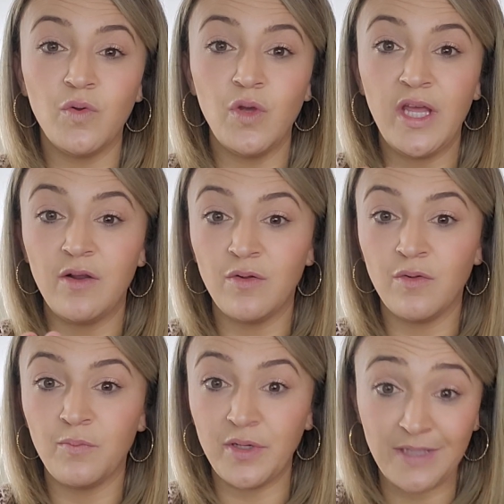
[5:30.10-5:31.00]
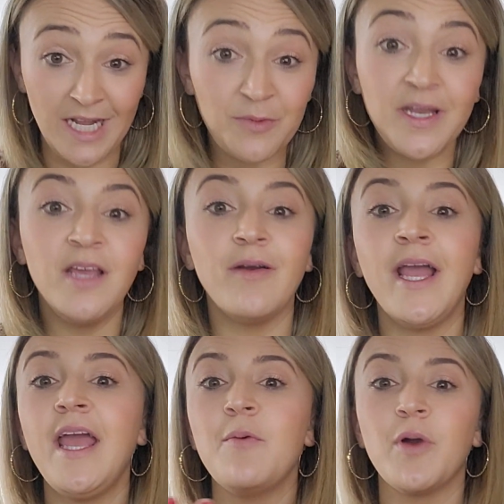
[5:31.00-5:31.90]
it'll build equity,
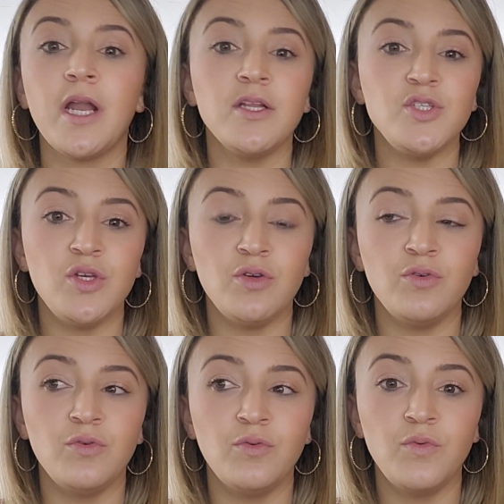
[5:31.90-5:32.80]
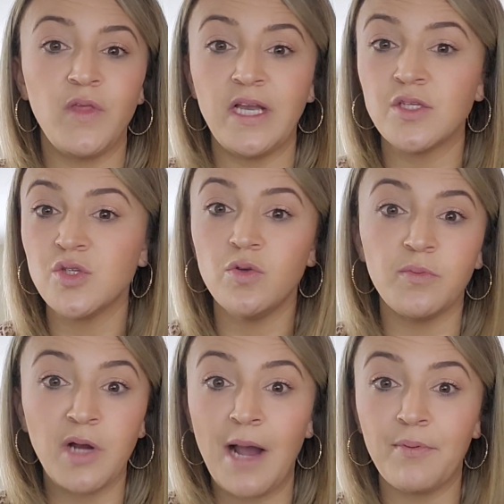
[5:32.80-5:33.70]
right? And we're going to do things to the
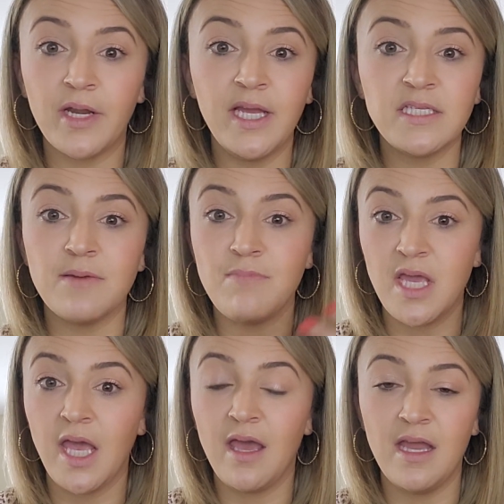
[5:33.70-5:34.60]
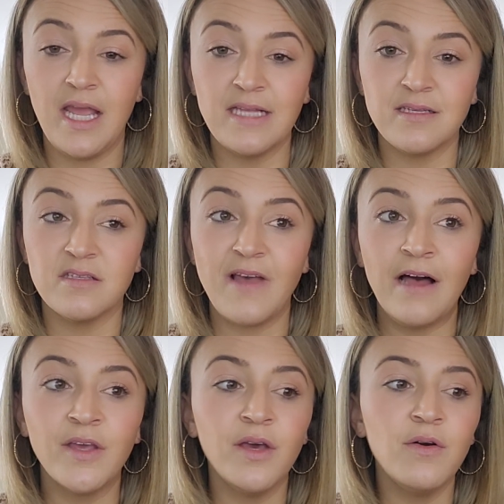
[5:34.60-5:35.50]
property to make it enhance its
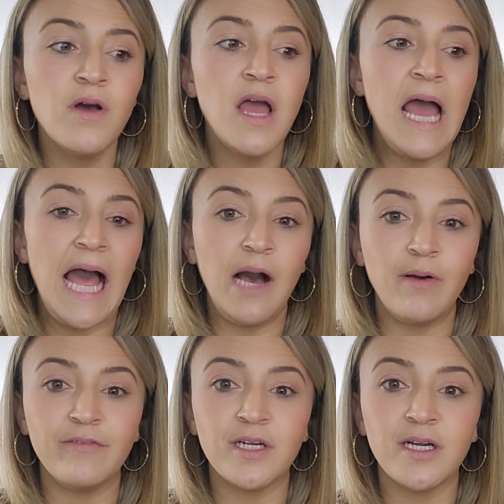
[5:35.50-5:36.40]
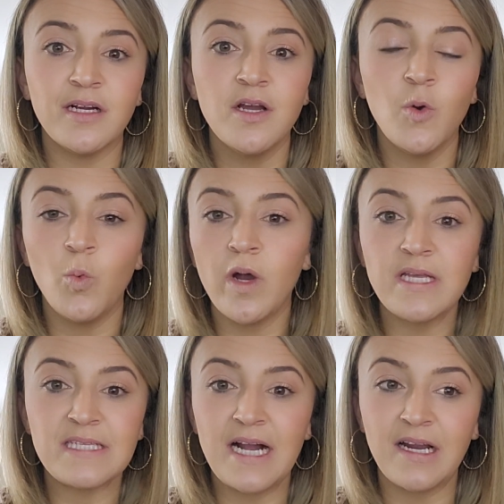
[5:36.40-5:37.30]
value. However, one
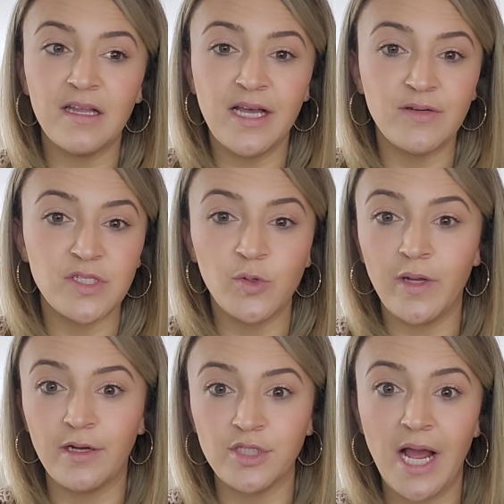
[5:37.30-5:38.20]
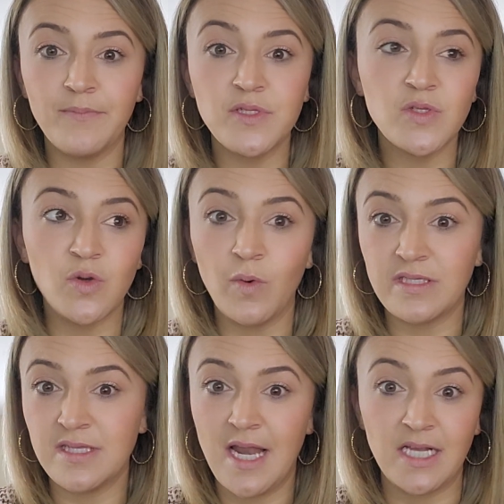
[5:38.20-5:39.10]
is not going to allow us to quit our jobs. So
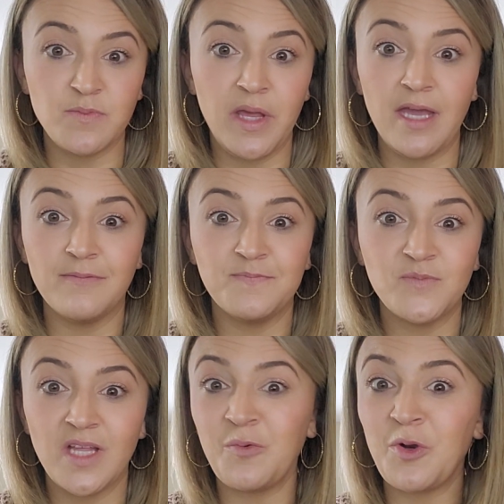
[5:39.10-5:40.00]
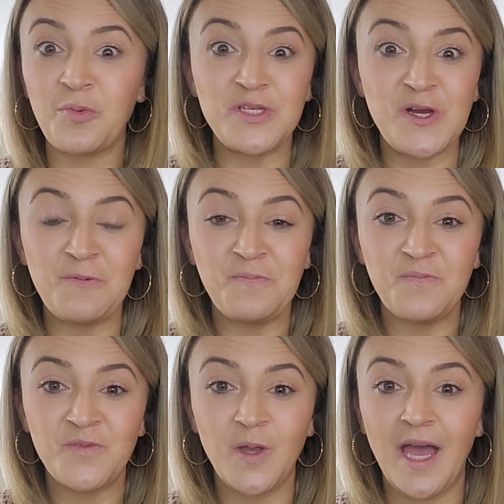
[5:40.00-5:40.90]
what's the next plan? Like, what do we do?
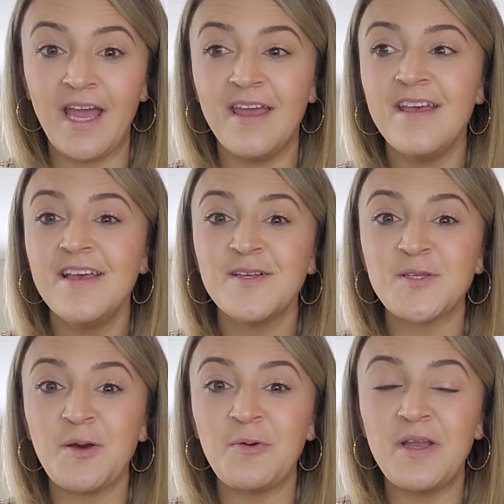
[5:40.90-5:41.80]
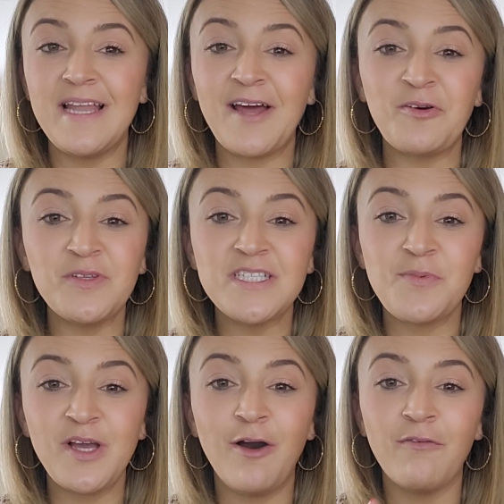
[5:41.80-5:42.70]
Okay. So not only did
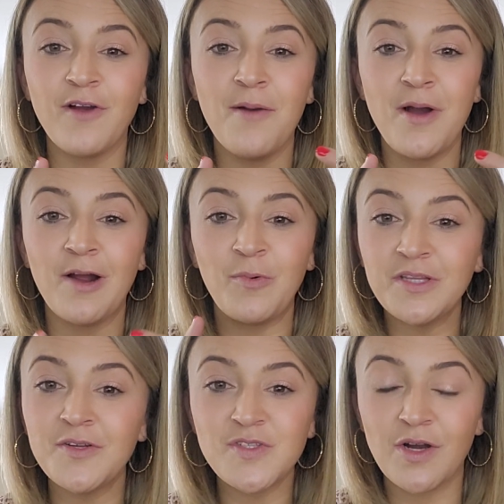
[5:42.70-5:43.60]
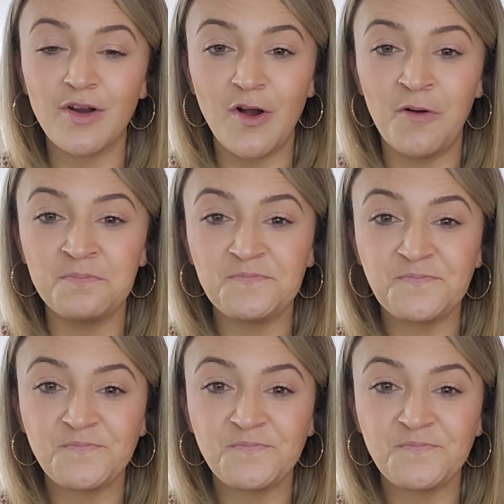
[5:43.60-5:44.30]
we go from our one little starter home